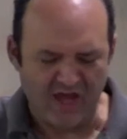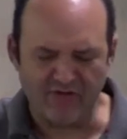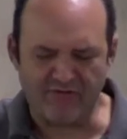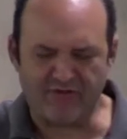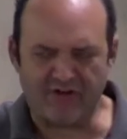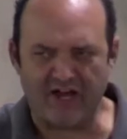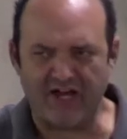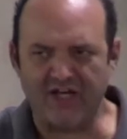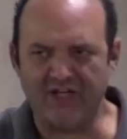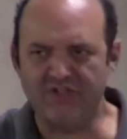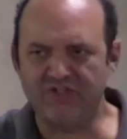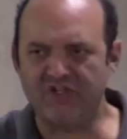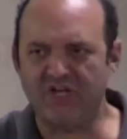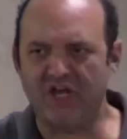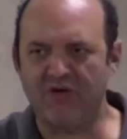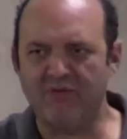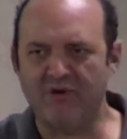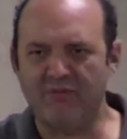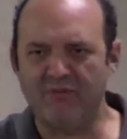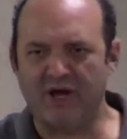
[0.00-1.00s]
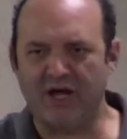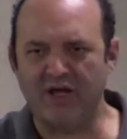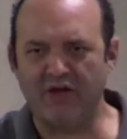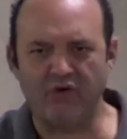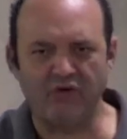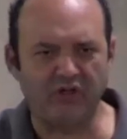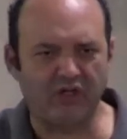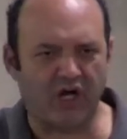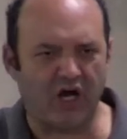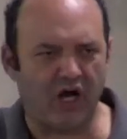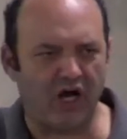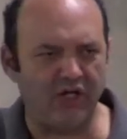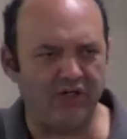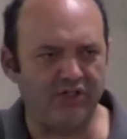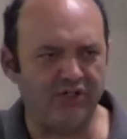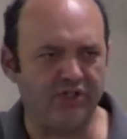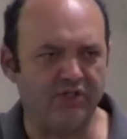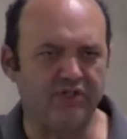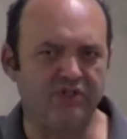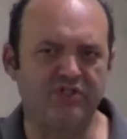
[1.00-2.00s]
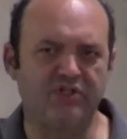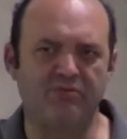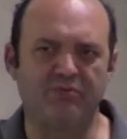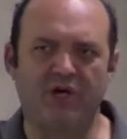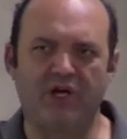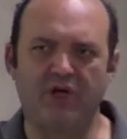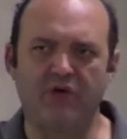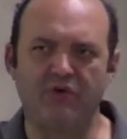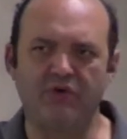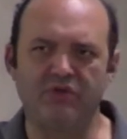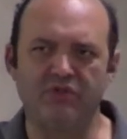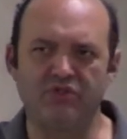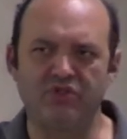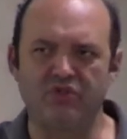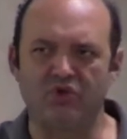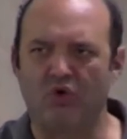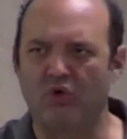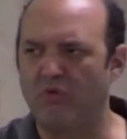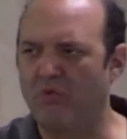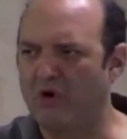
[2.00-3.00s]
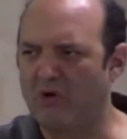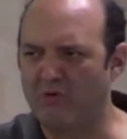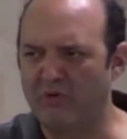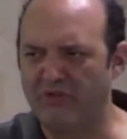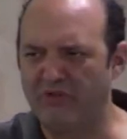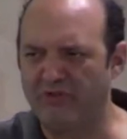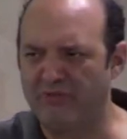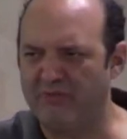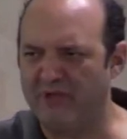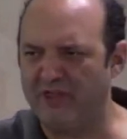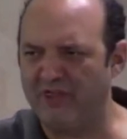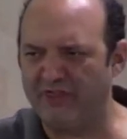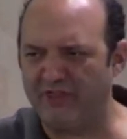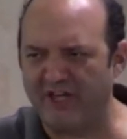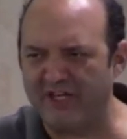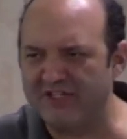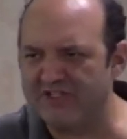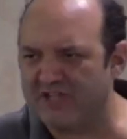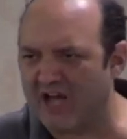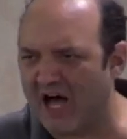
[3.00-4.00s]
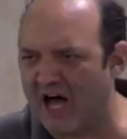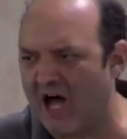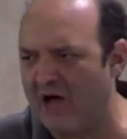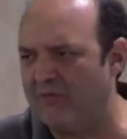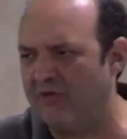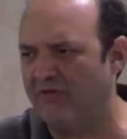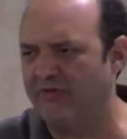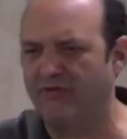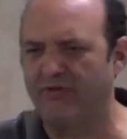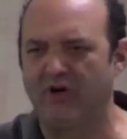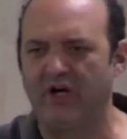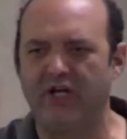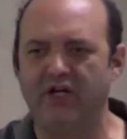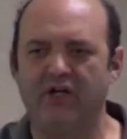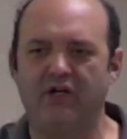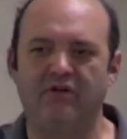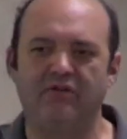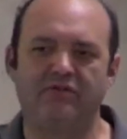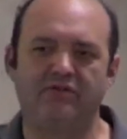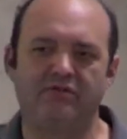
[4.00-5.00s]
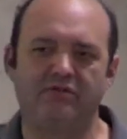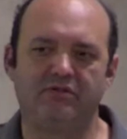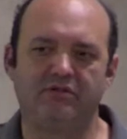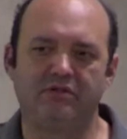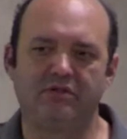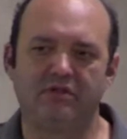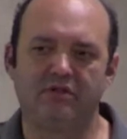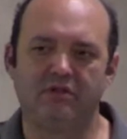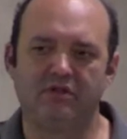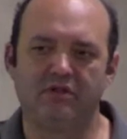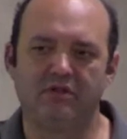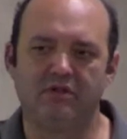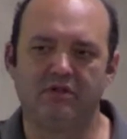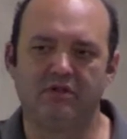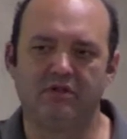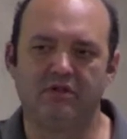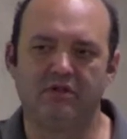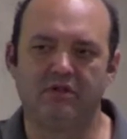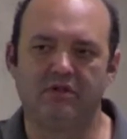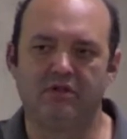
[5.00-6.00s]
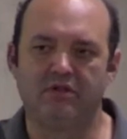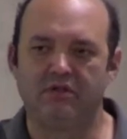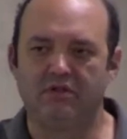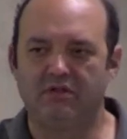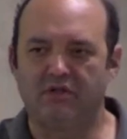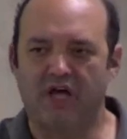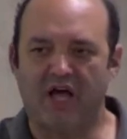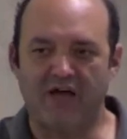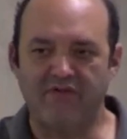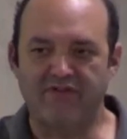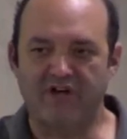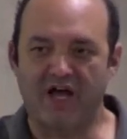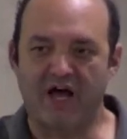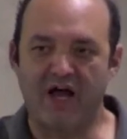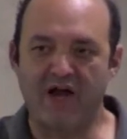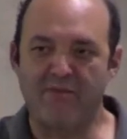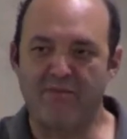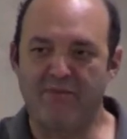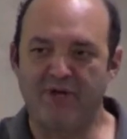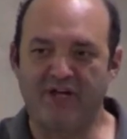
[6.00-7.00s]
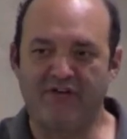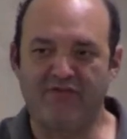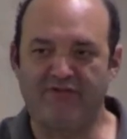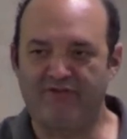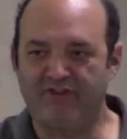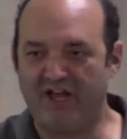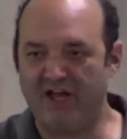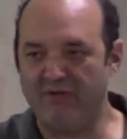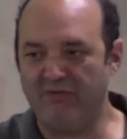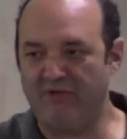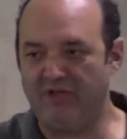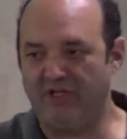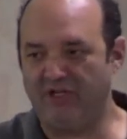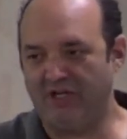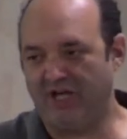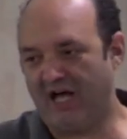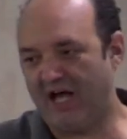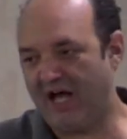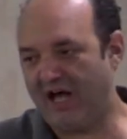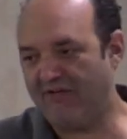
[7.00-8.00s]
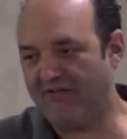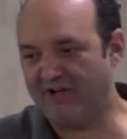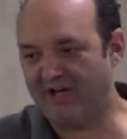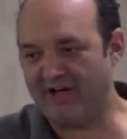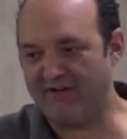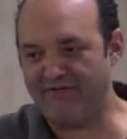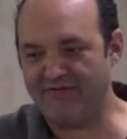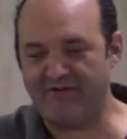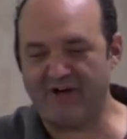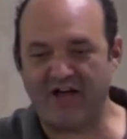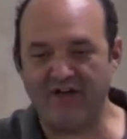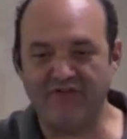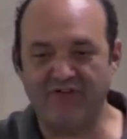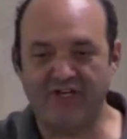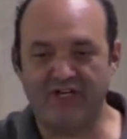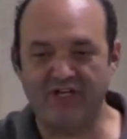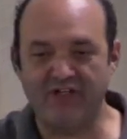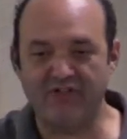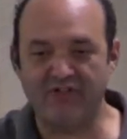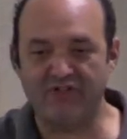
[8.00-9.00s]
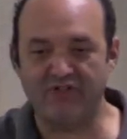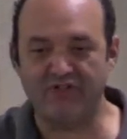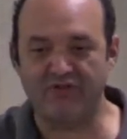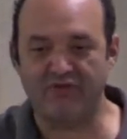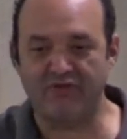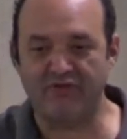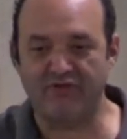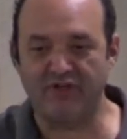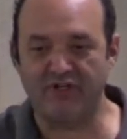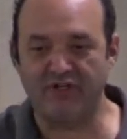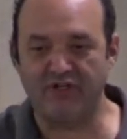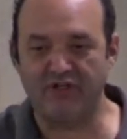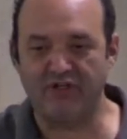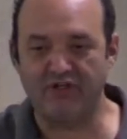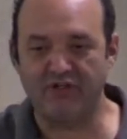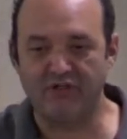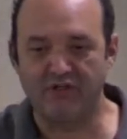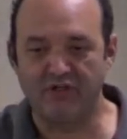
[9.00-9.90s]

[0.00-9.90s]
If I examine my own conscience and my own soul, what would be things I'm afraid of? I've got a big family. I've got five kids to feed.